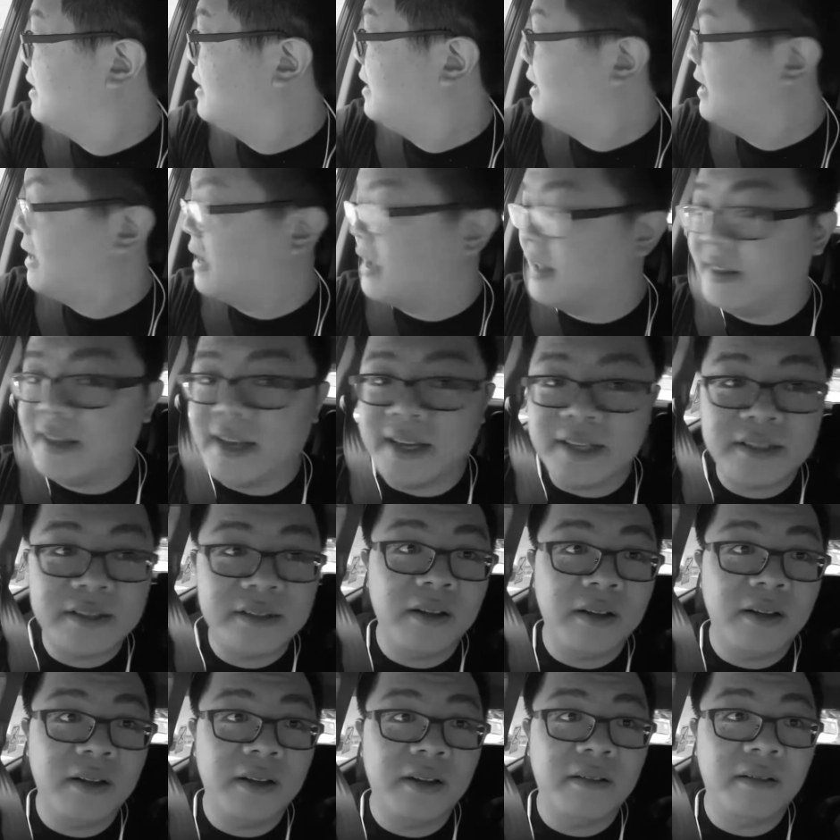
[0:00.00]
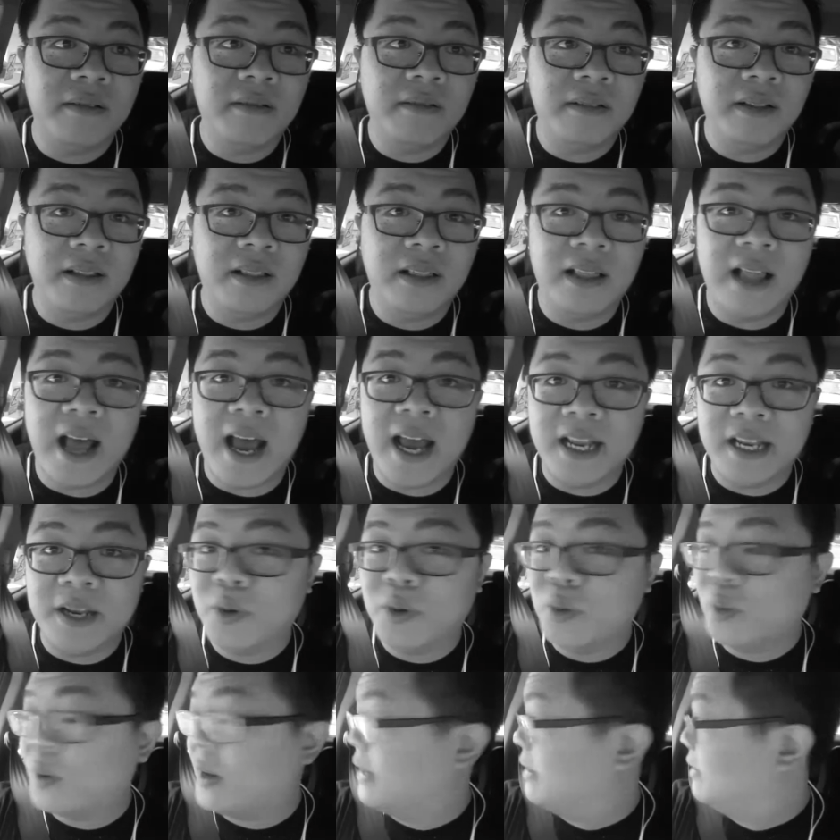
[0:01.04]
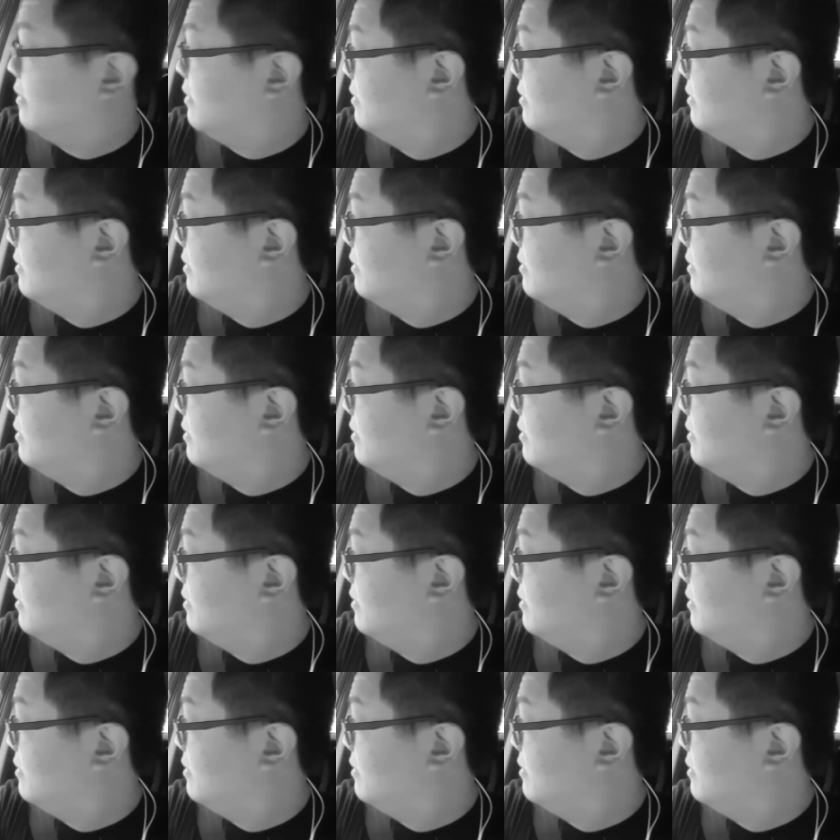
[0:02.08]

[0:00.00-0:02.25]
And that's lie number 1.